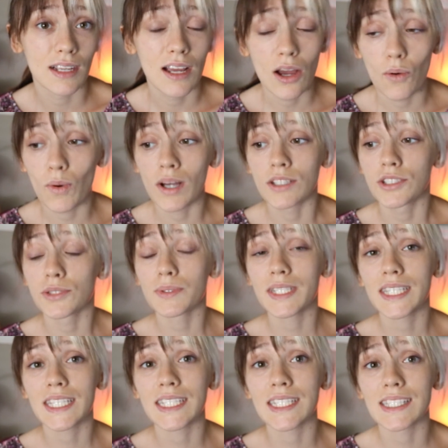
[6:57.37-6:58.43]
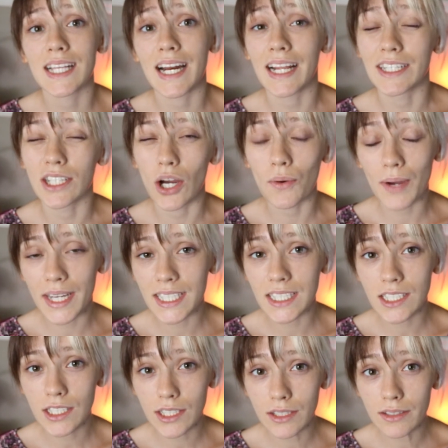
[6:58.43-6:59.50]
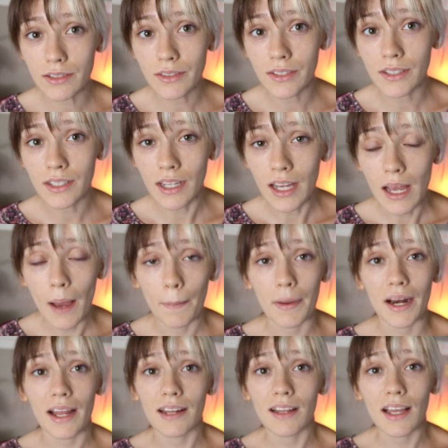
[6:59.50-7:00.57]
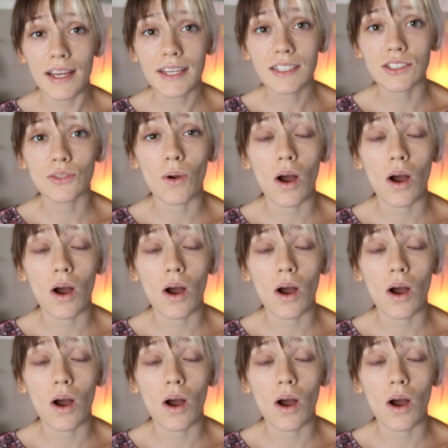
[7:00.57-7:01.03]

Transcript: while doing things that I know I can do, but I'd like to